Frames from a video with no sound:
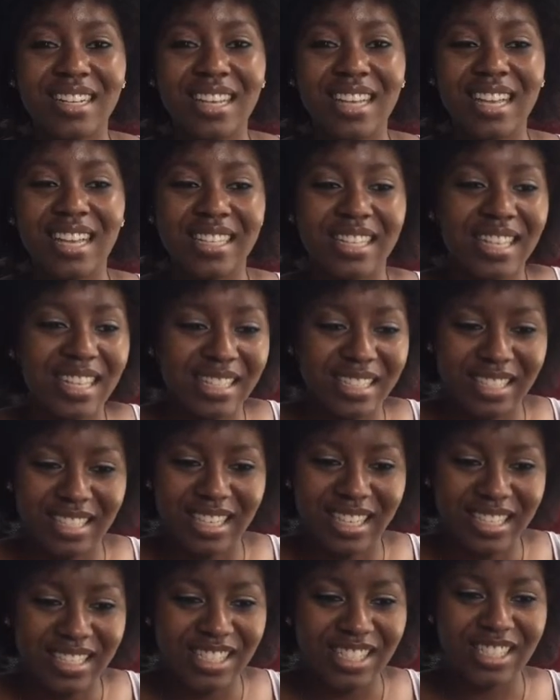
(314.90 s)

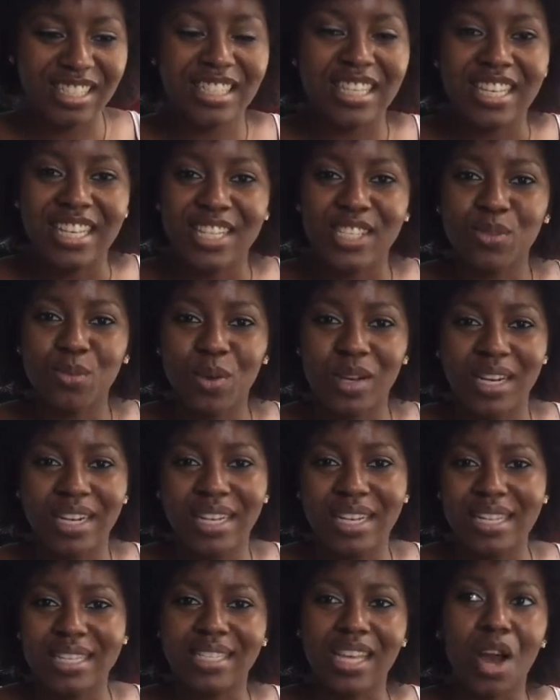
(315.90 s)
it just is what it
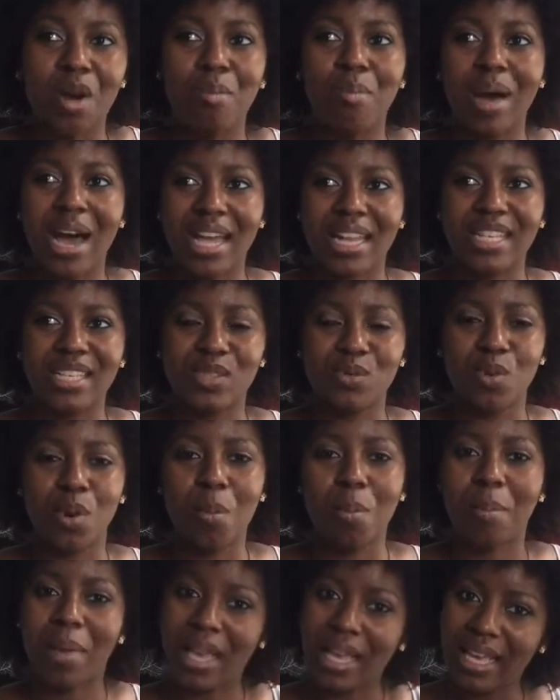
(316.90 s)
is. Our bodies were
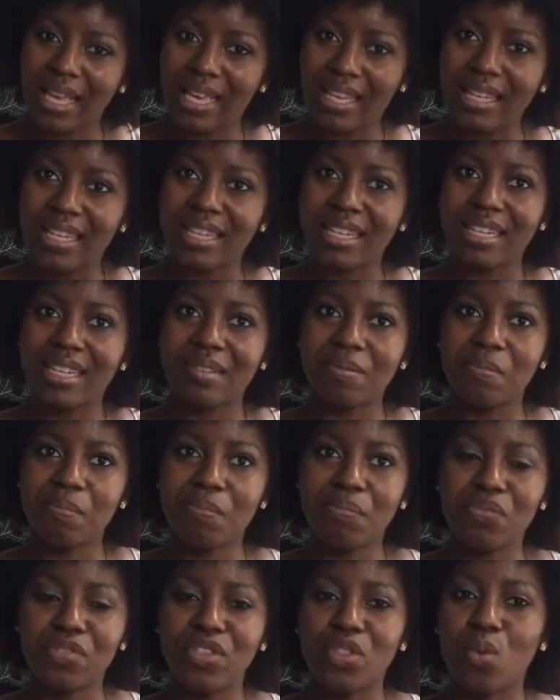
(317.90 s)
made
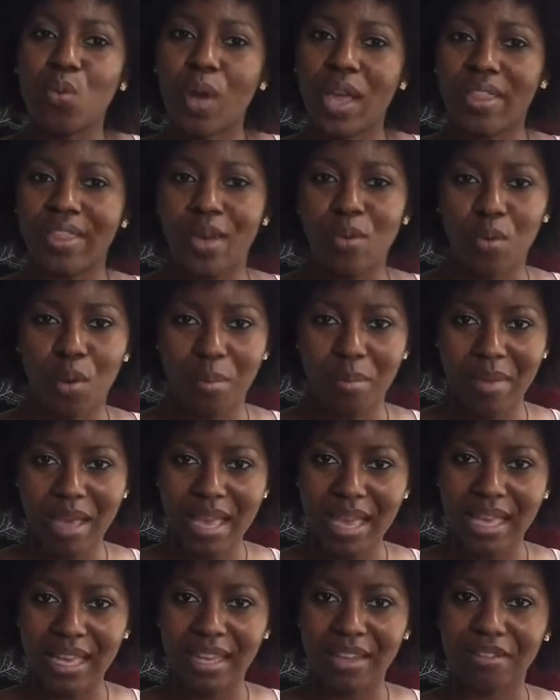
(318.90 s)
the way they were
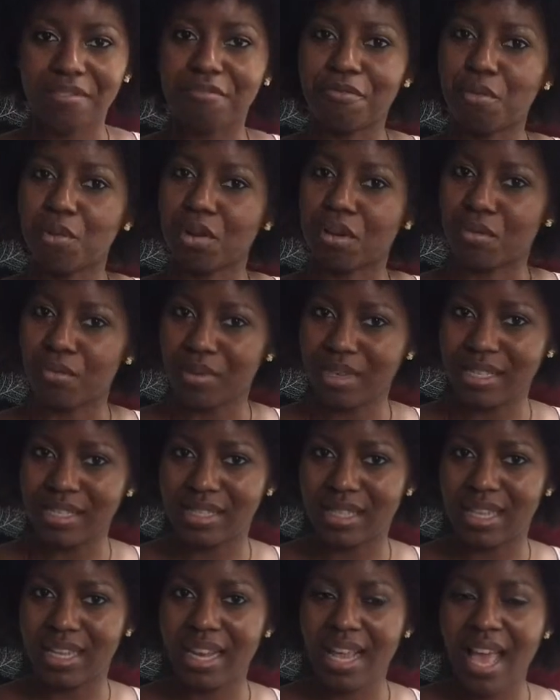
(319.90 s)
made for a
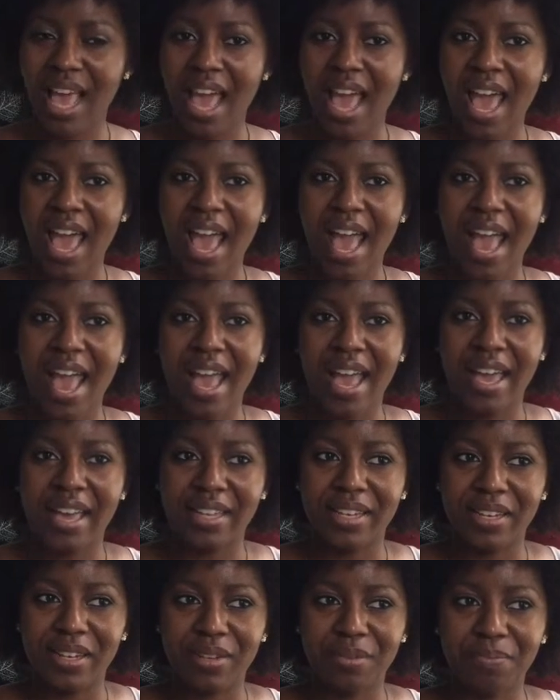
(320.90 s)
reason.
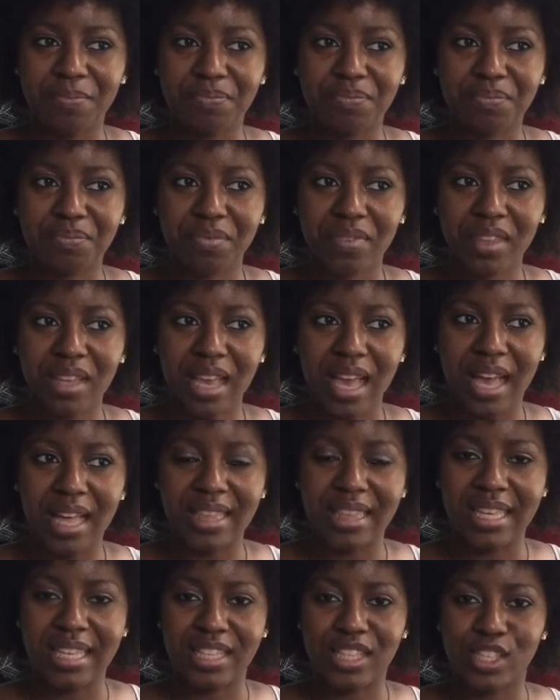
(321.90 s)
And I
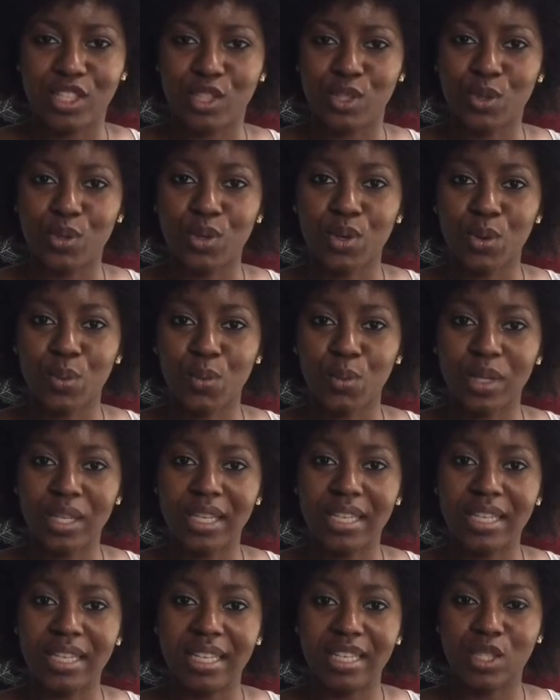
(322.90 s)
think the sooner
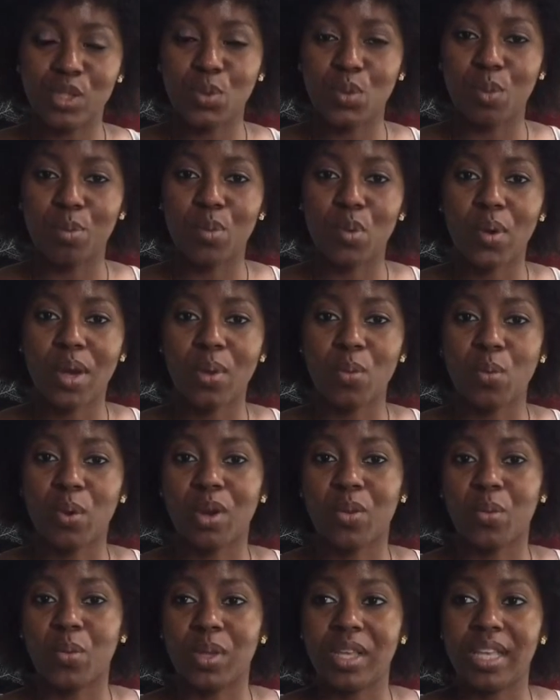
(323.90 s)
we get to a point
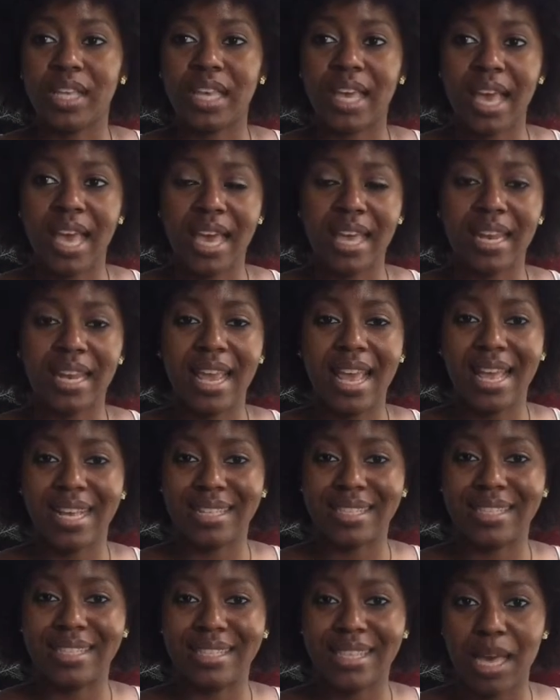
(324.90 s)
where we can
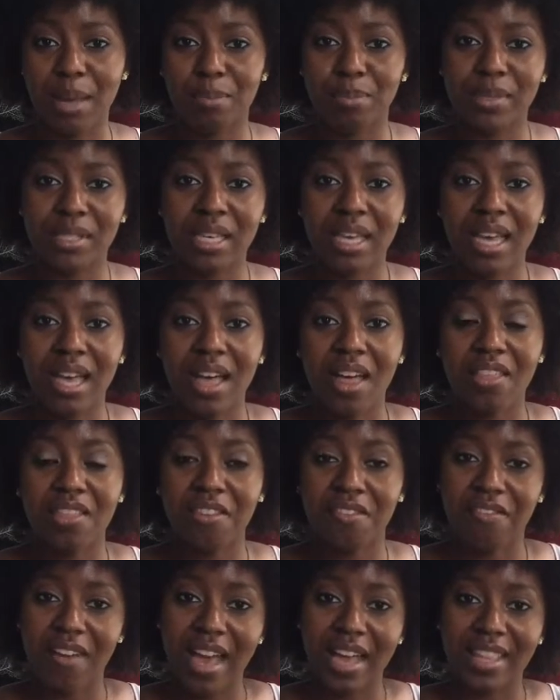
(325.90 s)
accept
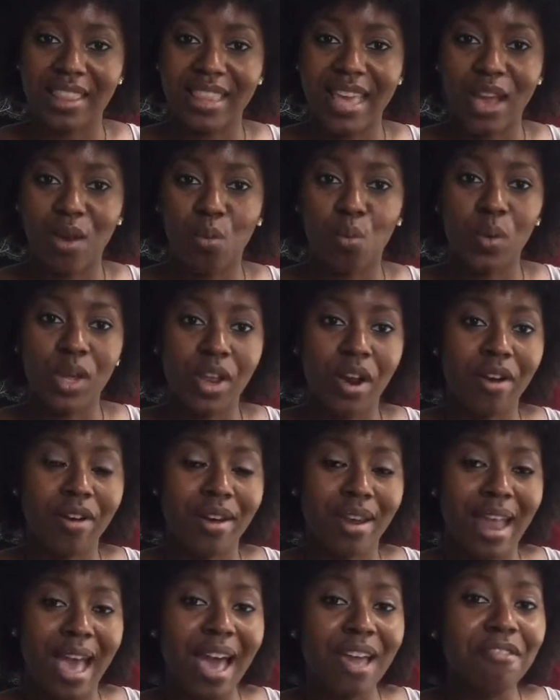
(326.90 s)
the fact that we are
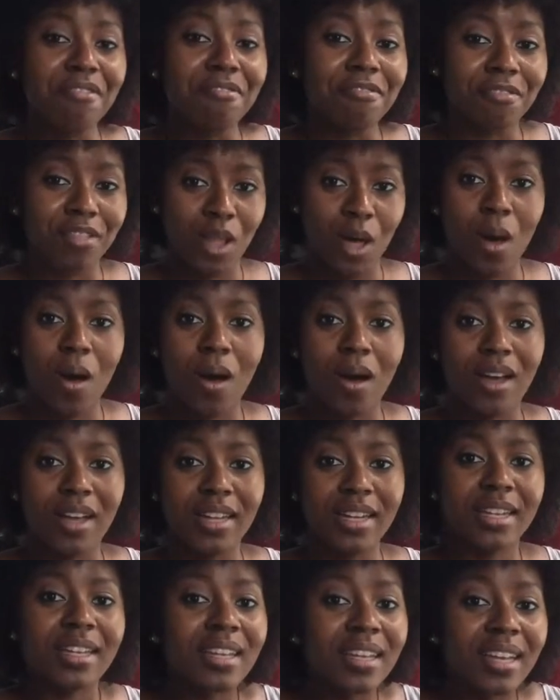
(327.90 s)
not
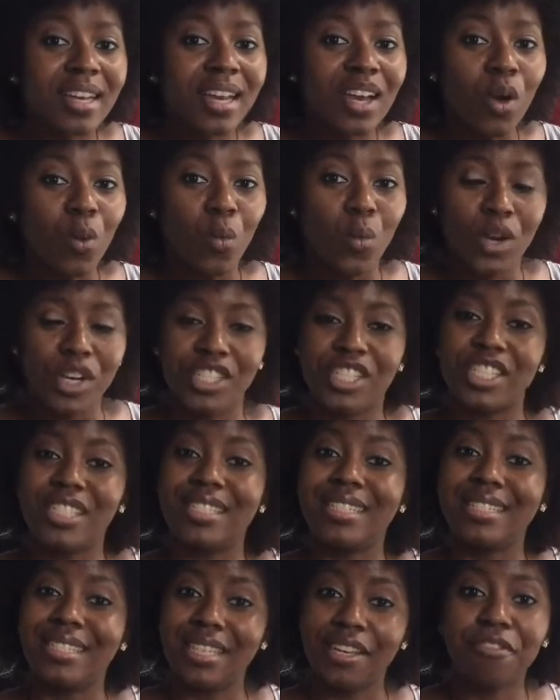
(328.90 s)
flawed, we're
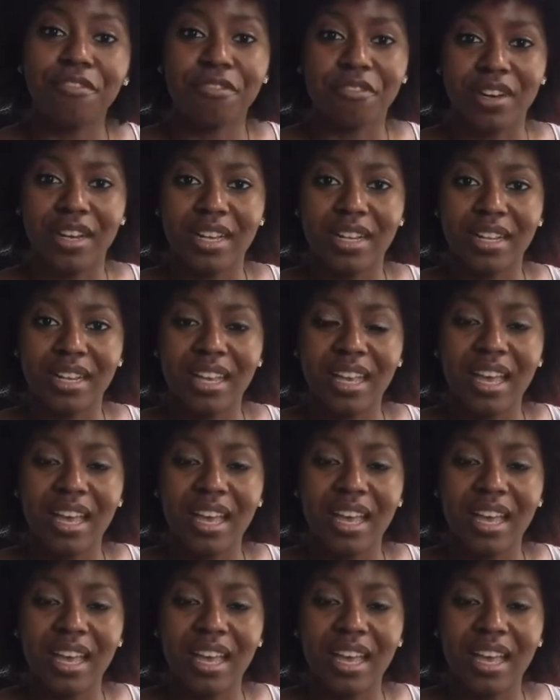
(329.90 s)
just different,